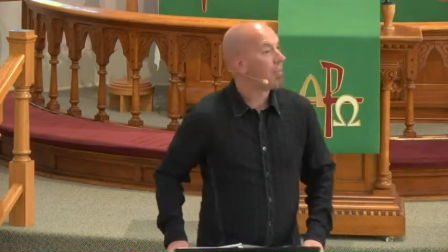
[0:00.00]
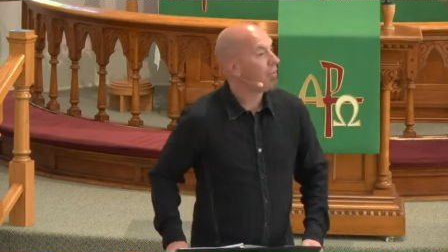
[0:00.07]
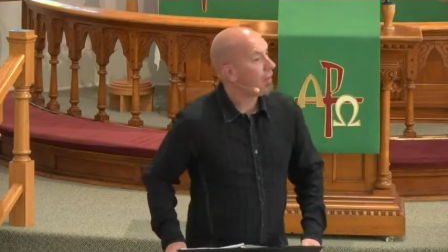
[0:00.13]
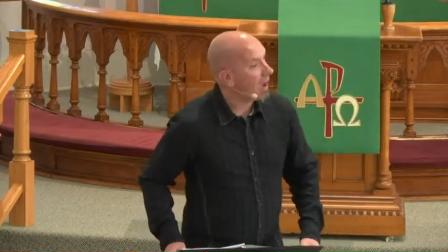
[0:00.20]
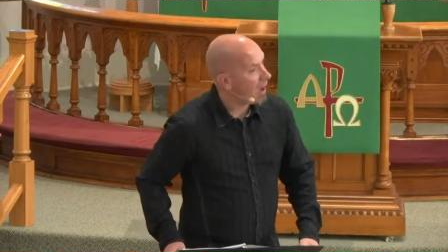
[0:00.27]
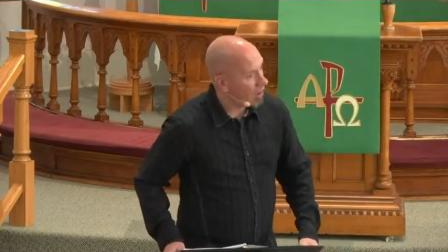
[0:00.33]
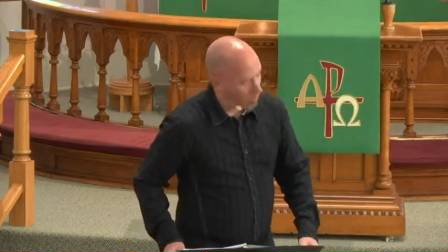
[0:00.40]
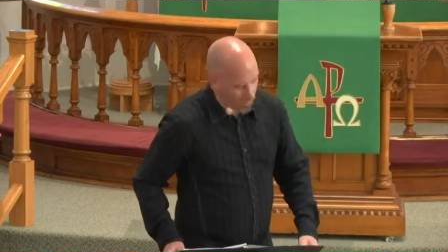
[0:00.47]

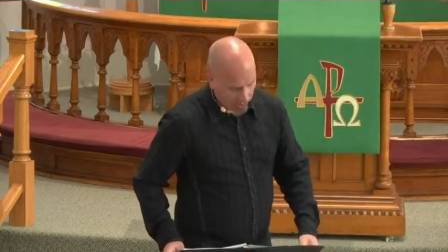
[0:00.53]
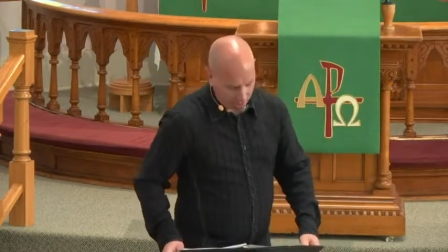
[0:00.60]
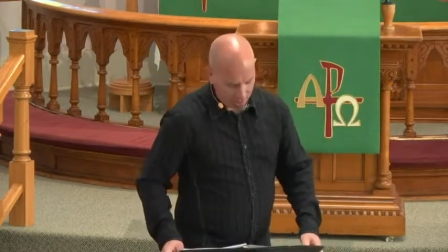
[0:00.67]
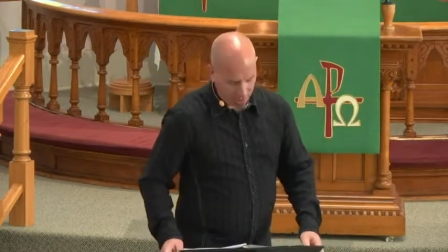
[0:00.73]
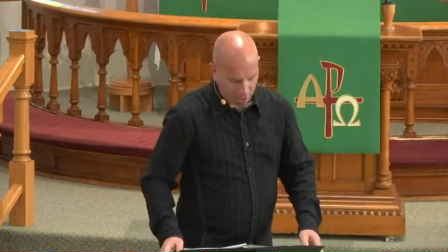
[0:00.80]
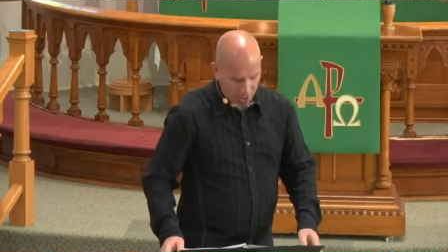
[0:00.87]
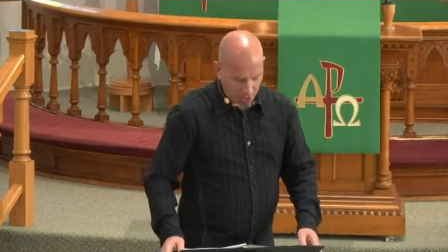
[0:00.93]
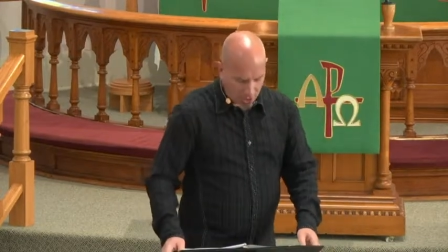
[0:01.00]
found
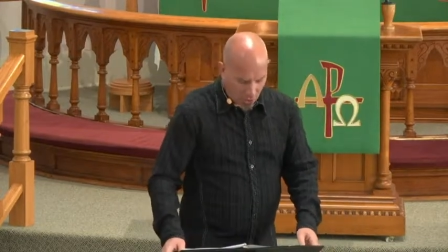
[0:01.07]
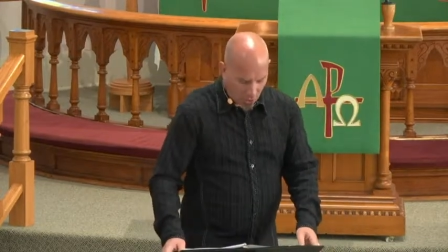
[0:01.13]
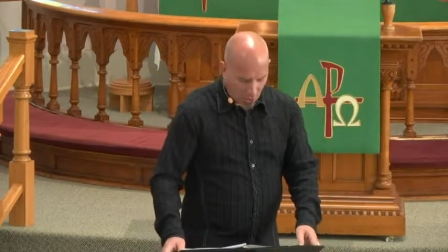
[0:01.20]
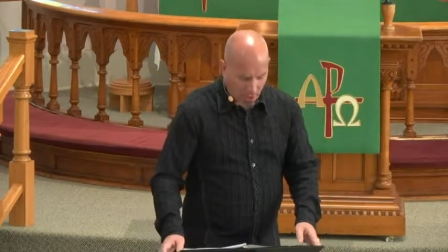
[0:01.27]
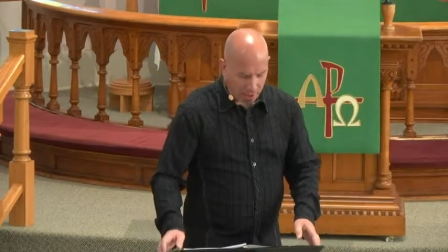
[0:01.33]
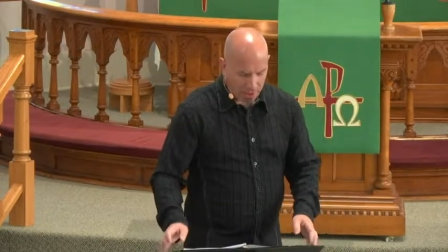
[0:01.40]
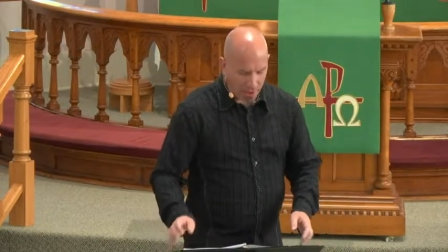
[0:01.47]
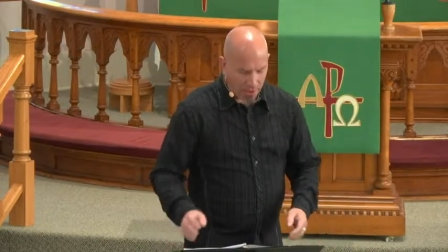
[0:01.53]
in
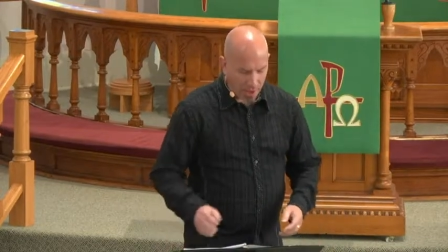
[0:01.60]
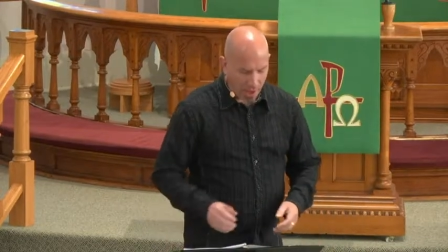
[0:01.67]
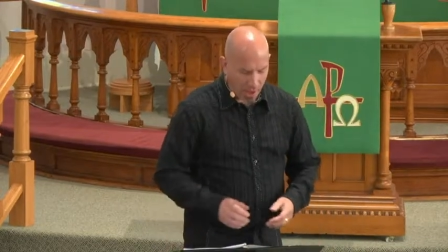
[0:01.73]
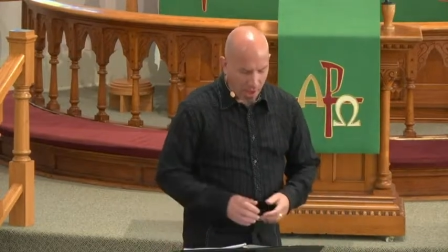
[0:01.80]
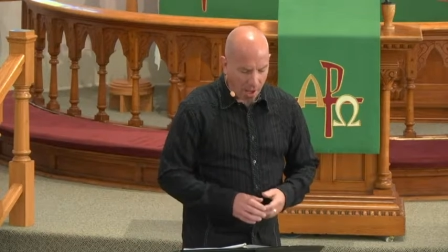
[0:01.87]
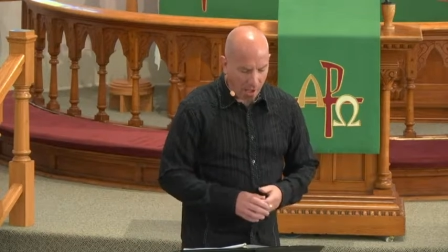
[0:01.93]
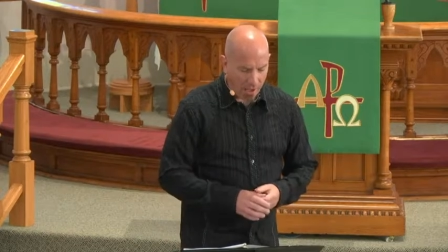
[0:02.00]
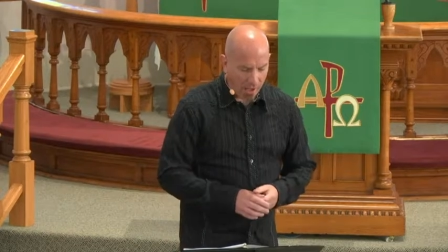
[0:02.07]
joining
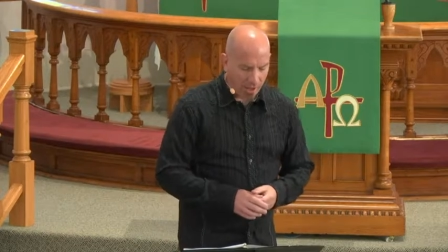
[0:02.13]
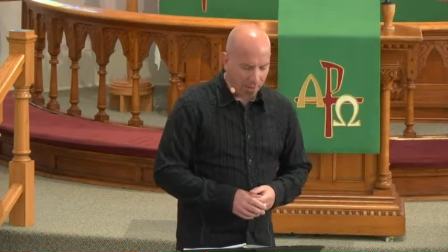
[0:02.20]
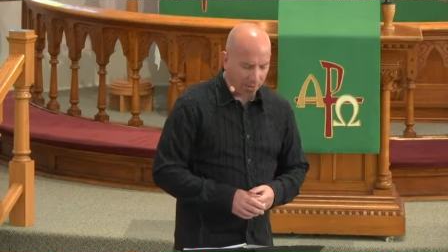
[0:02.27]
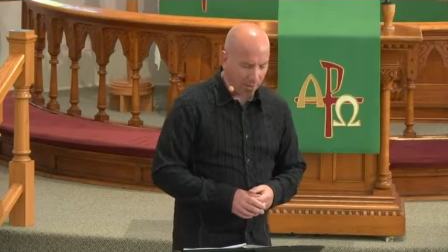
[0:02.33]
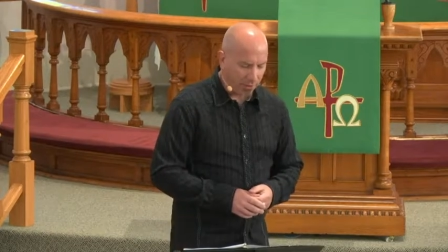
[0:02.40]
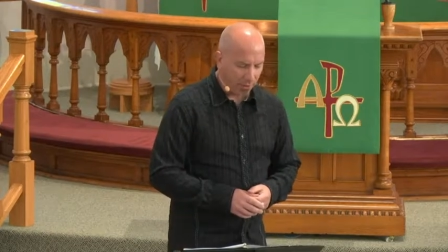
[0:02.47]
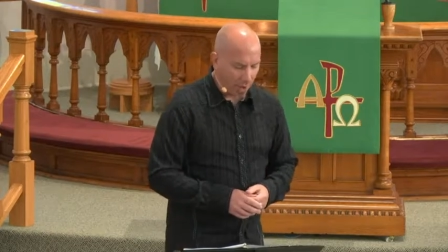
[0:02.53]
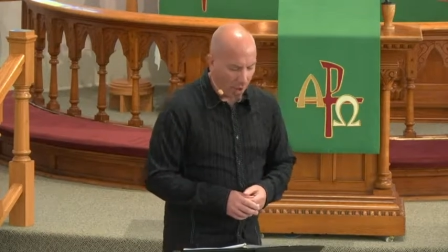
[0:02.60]
God on
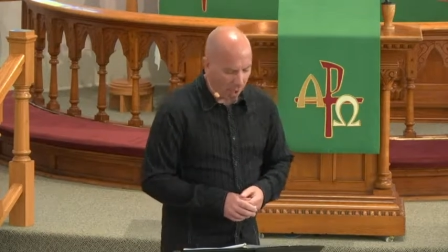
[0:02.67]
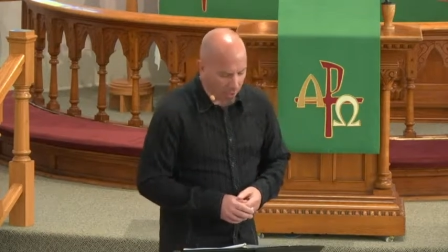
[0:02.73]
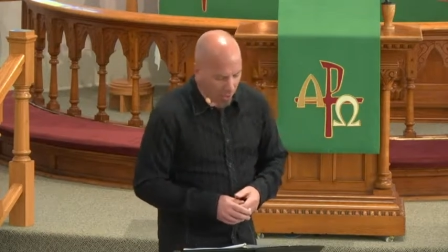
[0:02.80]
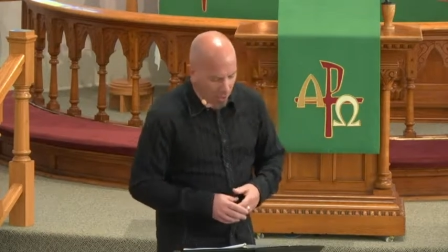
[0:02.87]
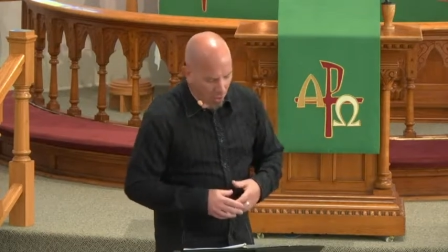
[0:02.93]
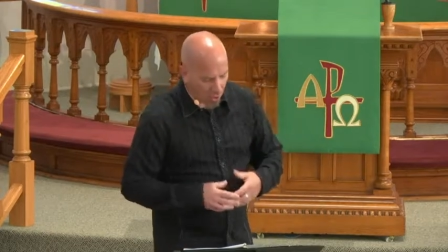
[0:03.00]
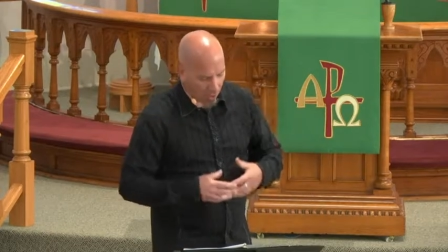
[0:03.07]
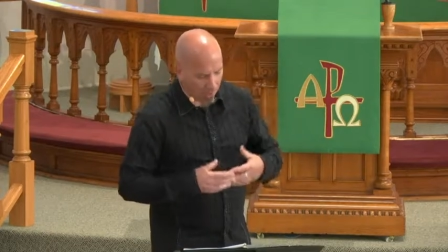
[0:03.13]
this
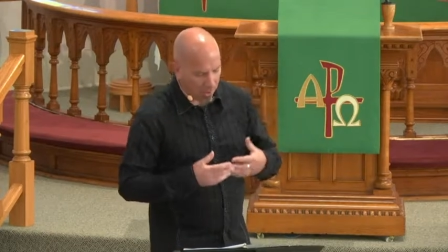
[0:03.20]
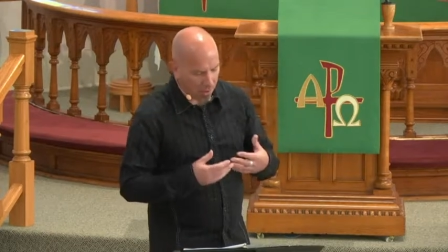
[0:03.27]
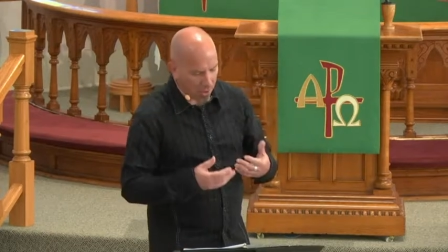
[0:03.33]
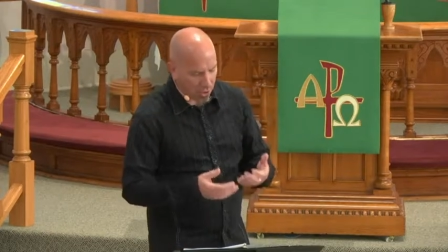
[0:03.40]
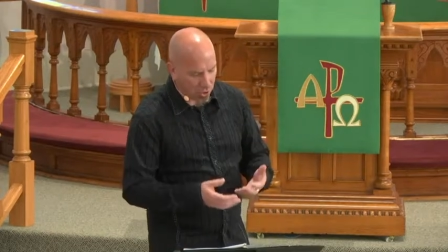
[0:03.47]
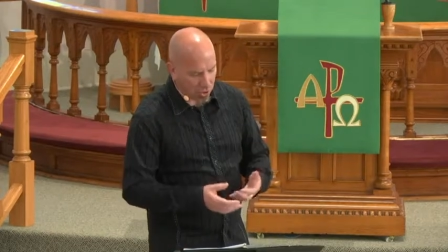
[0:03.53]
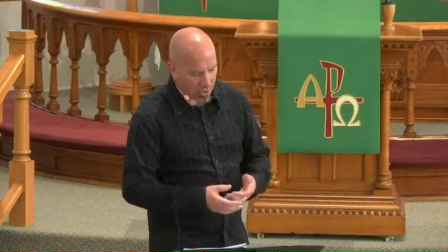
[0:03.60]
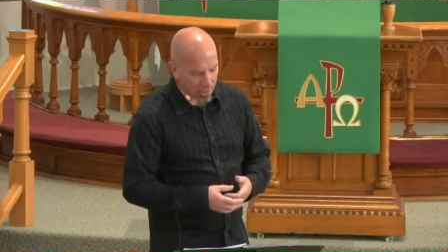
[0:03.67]
ongoing
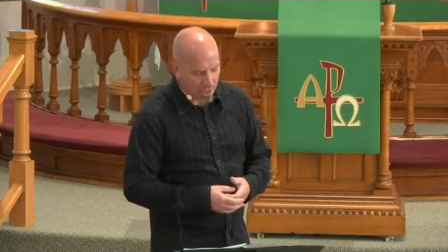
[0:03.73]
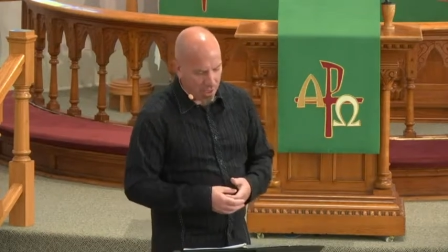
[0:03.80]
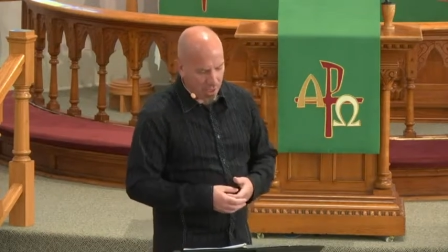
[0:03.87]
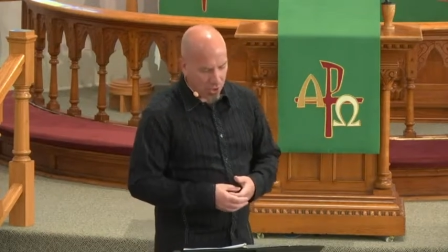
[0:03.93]
mission,